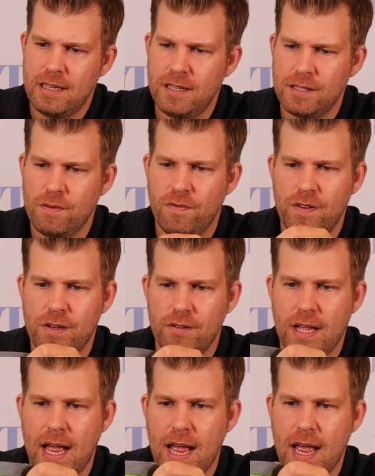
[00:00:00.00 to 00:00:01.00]
doesn't
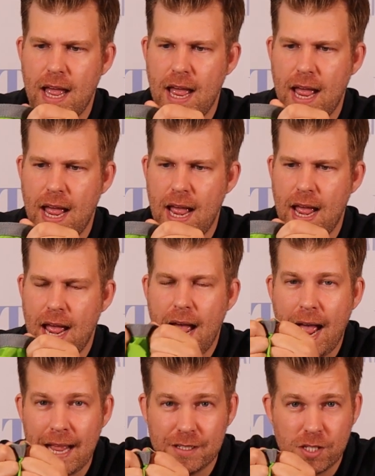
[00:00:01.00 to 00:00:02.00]
feel
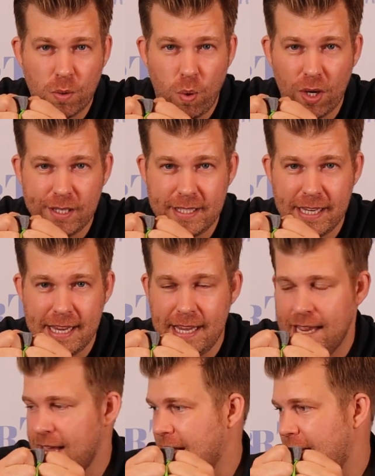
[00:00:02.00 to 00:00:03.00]
as
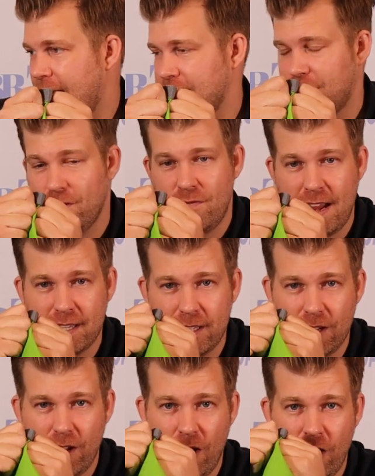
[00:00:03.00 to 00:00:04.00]
quality as the
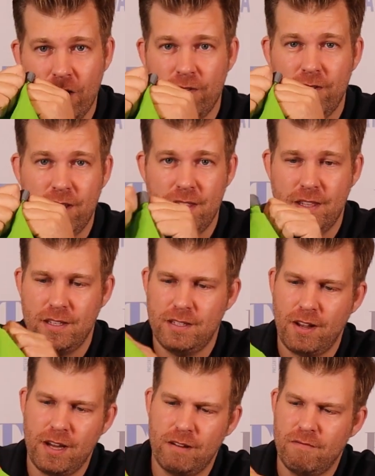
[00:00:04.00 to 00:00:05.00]
rest of the
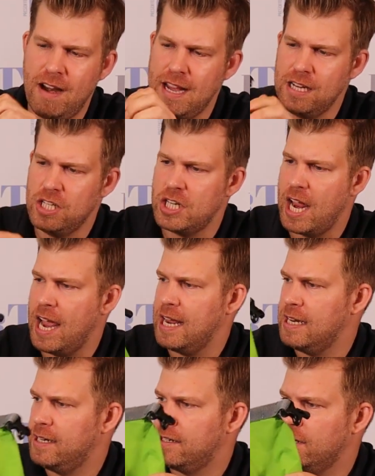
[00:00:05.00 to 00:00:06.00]
Zyke range.
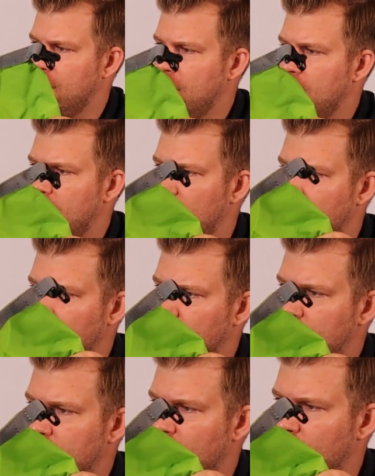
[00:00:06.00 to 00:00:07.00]
And
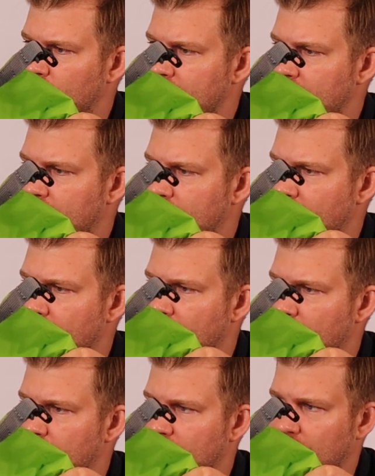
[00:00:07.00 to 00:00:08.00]
also with
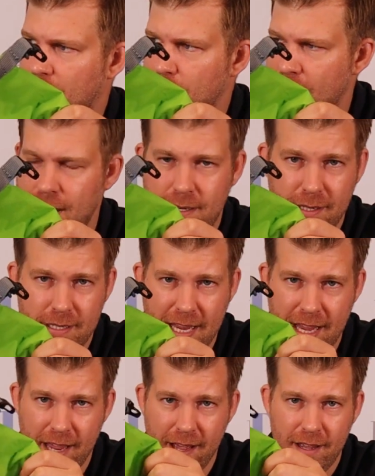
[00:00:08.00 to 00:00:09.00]
the competitors
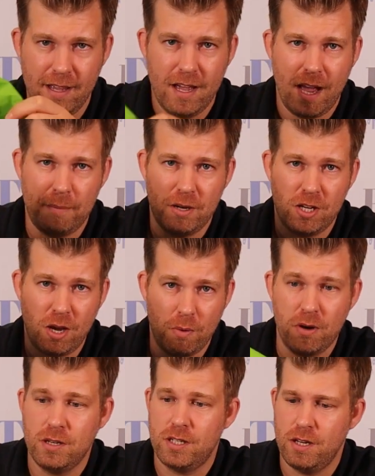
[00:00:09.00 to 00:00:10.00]
here, I'm going to go
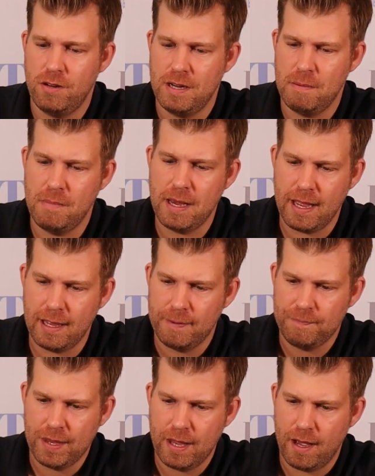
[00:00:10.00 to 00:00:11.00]
on to in a minute,
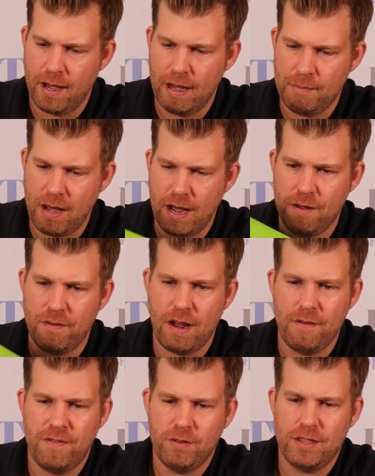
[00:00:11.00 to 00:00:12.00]

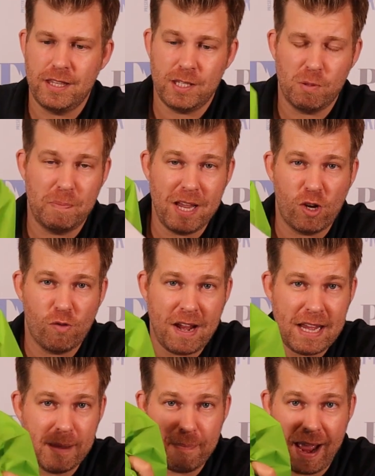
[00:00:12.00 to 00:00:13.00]
I feel that this would be a
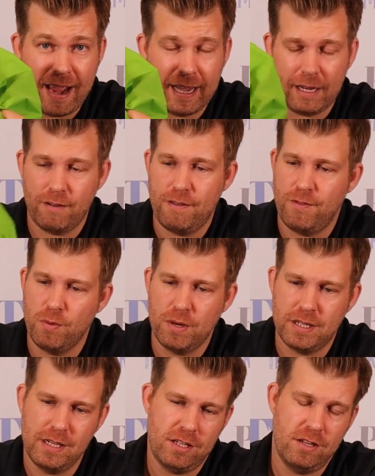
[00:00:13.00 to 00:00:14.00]
great bag if you're
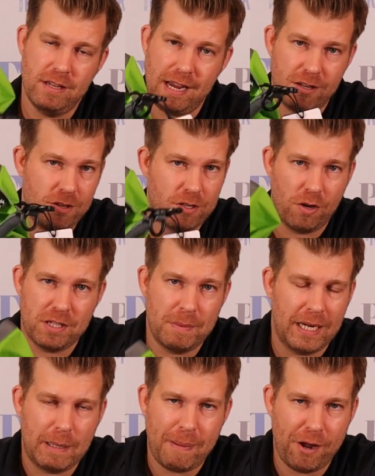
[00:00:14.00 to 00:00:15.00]
wanting to use it on something
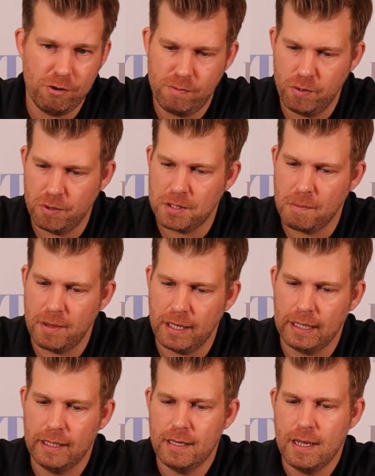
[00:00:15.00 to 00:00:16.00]
like a paddleboard or
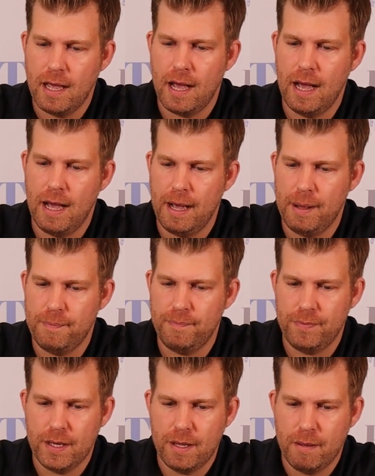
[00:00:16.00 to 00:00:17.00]
something.
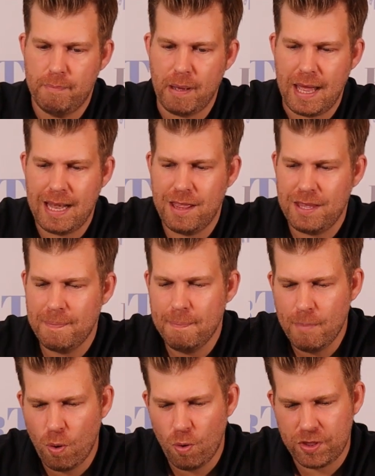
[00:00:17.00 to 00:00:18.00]
But
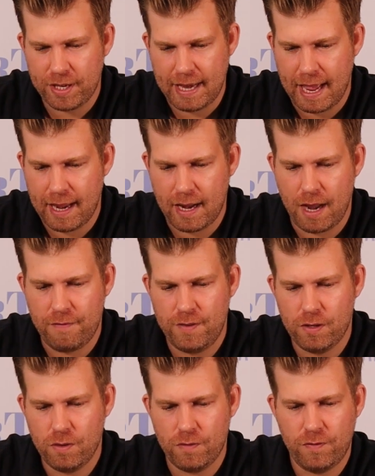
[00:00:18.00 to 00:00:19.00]
anything more than that, I
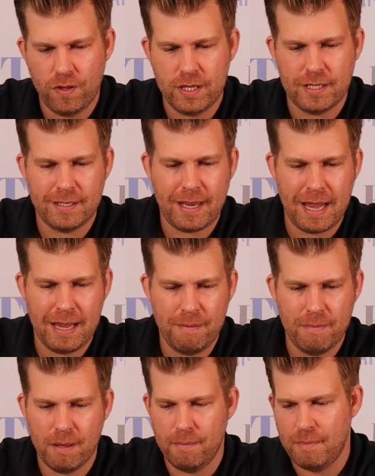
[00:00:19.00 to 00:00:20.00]
feel for the
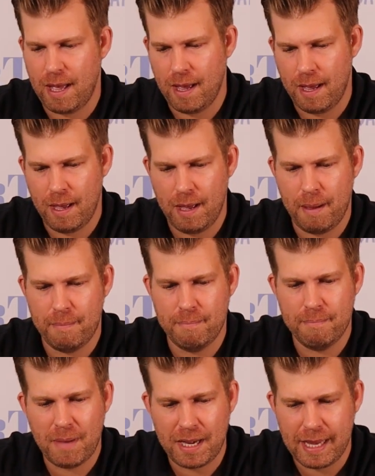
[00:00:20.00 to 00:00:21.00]
same
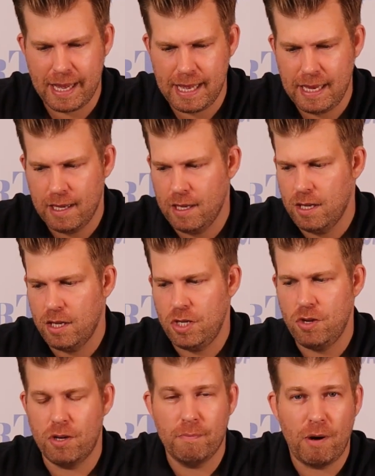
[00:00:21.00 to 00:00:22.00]
money,
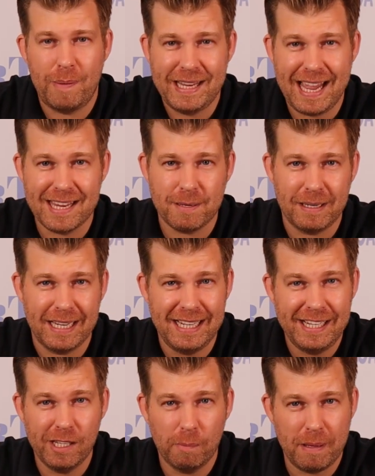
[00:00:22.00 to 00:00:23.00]
you can probably get something a
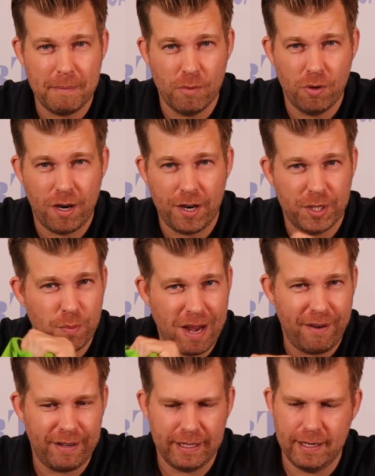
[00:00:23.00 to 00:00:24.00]
little bit more hard
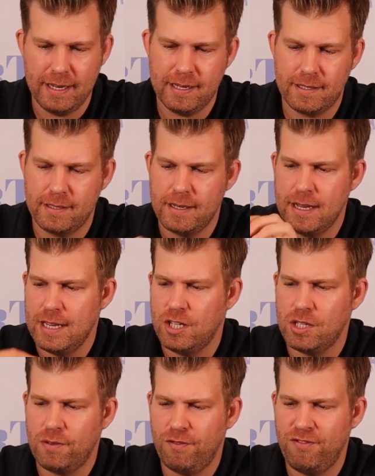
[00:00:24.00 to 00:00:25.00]
wearing than this.
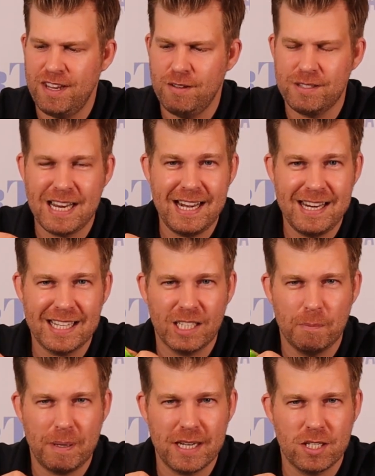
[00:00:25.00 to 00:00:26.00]
Just feels a
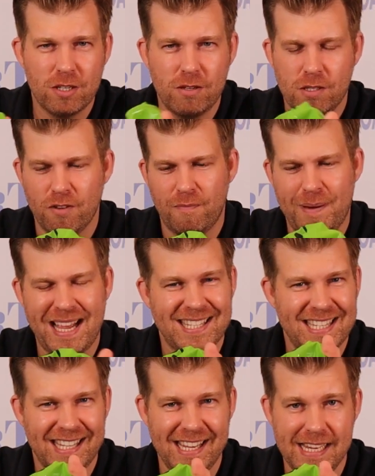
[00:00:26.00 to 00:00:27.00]
little bit too sort of
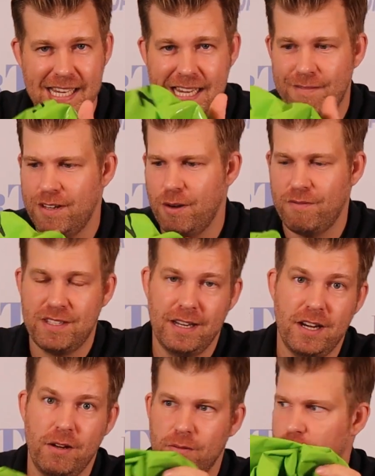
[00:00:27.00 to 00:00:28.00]
plasticky, even though obviously
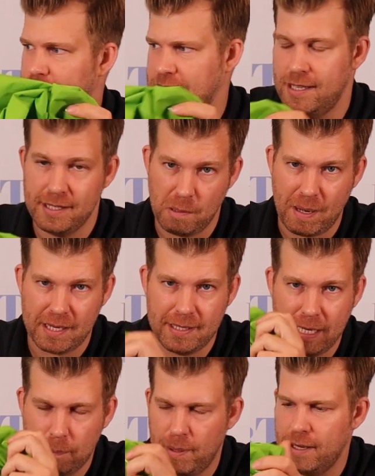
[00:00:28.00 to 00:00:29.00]
I know all these things are
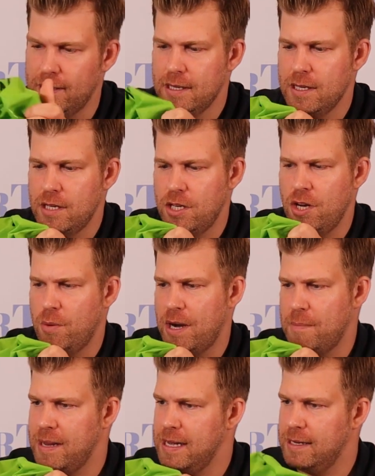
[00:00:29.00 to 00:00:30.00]
plastic, but you know
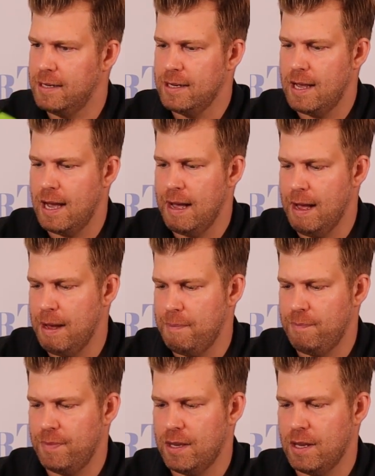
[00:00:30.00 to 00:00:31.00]
what I mean.
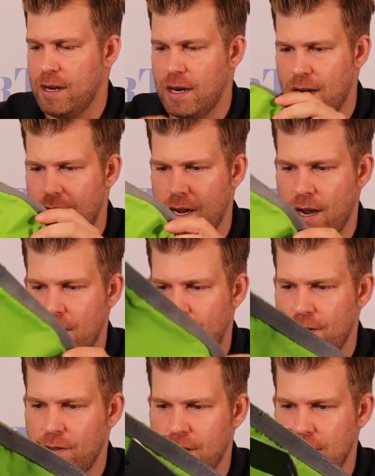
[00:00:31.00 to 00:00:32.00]
I
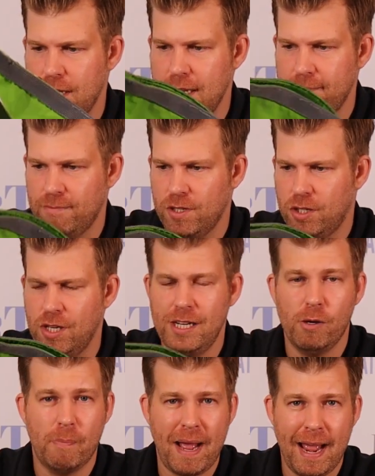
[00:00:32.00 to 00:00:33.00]
feel good
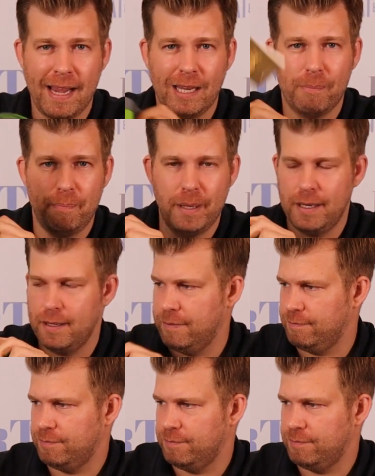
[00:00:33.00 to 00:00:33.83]
little bag, but